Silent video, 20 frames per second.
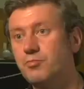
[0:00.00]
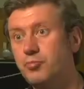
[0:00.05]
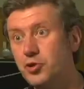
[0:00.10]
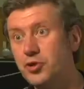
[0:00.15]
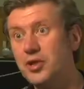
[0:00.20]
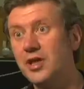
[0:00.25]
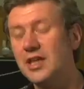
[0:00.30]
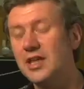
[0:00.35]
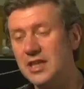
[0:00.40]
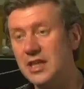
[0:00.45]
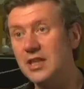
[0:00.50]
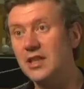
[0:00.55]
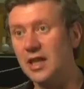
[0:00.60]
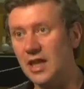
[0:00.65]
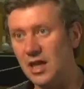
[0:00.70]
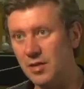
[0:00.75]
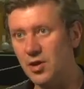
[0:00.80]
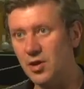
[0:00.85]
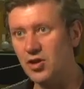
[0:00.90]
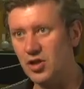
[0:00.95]
putting it
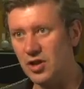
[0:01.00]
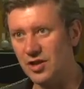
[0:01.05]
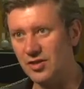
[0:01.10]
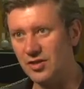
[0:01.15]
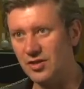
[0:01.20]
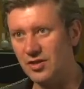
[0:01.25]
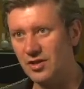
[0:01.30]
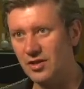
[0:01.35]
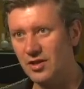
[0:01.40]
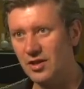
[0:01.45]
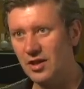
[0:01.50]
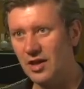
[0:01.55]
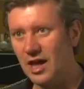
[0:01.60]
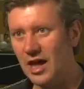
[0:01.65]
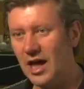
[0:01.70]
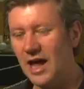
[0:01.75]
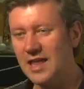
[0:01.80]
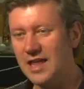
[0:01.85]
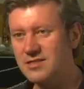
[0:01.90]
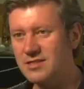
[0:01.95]
into images.
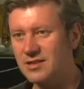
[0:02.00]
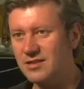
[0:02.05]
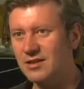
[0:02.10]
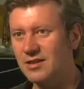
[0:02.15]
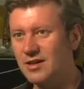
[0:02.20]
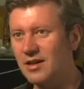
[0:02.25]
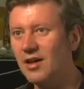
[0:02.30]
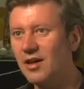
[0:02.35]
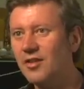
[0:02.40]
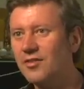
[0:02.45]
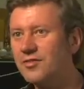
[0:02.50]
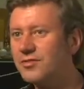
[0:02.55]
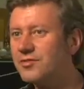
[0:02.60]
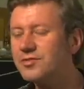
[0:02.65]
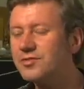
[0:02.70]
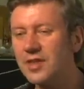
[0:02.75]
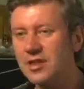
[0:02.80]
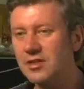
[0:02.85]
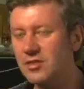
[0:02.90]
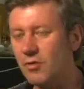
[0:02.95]
And
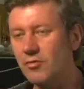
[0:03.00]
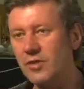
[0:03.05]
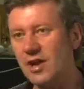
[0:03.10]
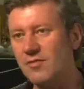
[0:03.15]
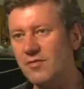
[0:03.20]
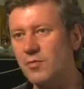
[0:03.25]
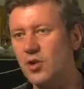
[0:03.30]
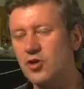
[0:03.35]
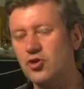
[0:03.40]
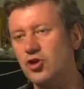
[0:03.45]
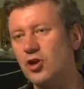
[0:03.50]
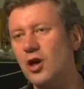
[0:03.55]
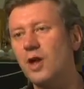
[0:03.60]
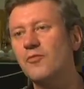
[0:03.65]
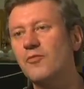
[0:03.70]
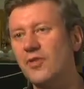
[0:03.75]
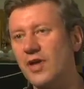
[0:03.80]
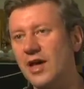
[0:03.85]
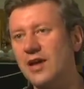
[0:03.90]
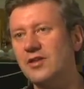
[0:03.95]
they don't have much
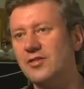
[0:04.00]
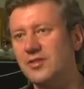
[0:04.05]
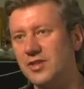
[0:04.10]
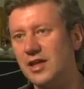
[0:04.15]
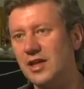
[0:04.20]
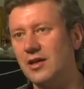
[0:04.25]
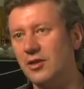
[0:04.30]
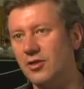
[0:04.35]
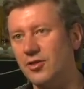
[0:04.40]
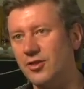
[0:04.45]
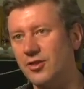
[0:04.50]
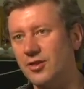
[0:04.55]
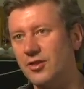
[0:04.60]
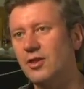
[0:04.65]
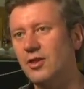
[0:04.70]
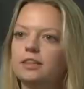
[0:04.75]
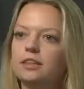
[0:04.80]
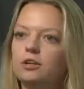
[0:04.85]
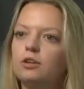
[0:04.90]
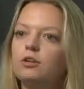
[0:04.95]
time for anything else.
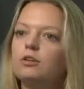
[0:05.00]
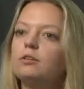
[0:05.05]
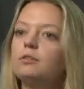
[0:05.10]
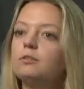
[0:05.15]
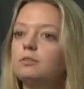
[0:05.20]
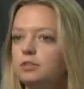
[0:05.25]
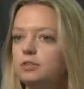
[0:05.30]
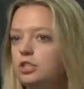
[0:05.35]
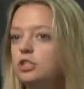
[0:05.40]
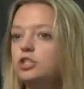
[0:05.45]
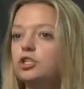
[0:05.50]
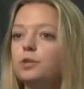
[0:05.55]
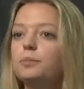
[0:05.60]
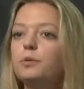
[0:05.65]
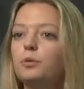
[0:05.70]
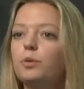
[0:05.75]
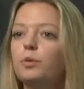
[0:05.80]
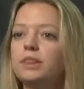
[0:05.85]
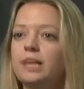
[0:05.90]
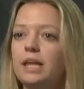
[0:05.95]
They'll
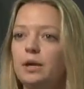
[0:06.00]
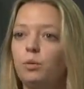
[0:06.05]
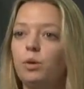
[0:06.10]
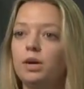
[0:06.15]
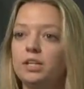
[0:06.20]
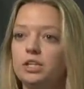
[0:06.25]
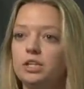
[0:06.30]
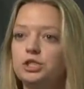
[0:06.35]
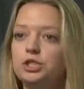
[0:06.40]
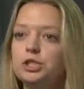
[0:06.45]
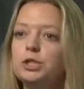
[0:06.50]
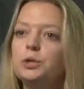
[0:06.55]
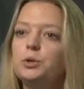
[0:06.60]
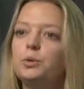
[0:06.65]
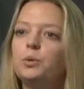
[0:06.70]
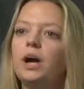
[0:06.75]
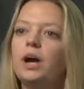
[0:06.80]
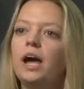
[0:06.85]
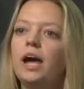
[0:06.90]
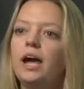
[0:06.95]
determine what they want to
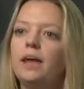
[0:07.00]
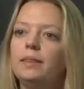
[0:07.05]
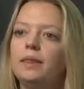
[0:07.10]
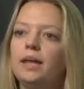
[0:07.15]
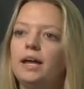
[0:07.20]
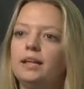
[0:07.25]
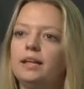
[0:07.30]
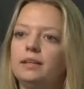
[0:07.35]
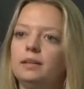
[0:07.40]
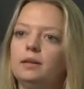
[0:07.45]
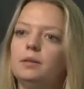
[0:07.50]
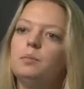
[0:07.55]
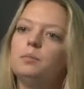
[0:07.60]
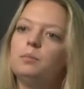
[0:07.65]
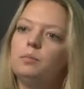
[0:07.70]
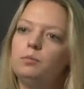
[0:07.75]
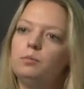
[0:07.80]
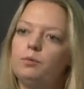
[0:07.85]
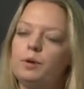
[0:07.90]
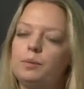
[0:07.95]
do, and then
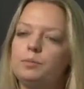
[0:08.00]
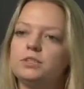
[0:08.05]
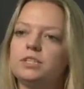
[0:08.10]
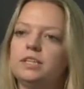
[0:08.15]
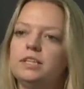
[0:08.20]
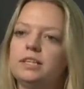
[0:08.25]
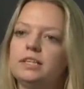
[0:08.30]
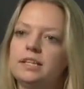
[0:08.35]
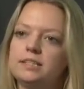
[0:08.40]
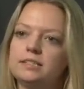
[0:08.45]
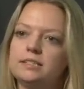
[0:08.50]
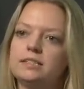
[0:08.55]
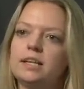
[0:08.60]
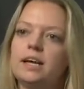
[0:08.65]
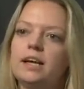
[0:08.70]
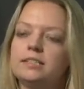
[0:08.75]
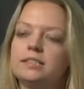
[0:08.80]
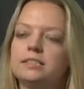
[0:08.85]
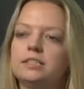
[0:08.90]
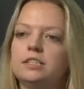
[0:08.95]
representing that
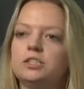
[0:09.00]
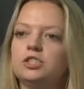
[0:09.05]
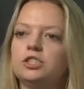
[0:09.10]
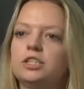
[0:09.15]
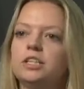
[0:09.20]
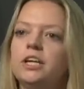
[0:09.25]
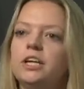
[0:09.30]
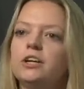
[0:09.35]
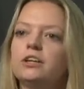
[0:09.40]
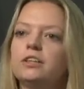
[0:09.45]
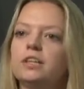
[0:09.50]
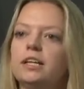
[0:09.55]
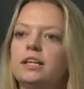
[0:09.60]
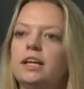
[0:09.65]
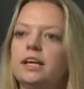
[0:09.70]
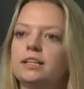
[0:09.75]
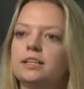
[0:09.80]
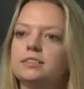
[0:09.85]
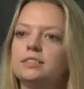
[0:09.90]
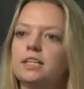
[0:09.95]
society as an engineer, then
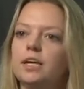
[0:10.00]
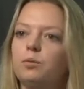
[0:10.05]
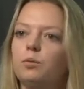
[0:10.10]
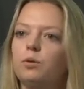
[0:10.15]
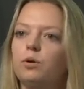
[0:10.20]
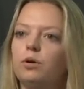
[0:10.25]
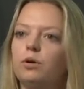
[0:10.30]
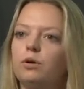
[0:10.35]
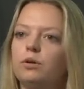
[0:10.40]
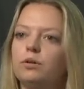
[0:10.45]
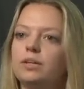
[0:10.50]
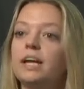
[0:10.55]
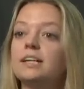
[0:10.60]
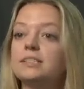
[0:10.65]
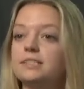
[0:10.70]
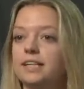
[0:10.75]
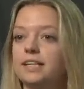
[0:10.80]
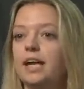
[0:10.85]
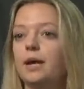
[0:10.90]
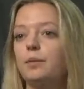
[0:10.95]
I can say, well,
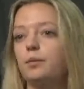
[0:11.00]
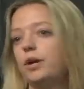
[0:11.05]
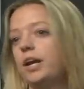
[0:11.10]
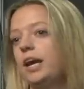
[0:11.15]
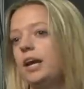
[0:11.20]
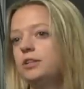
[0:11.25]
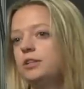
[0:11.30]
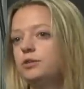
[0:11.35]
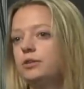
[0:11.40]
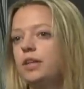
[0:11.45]
yes, the camera can